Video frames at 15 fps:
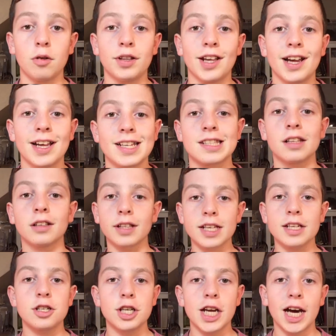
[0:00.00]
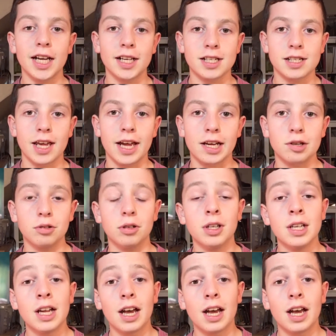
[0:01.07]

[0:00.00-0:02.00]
and that is the Leachianus gecko.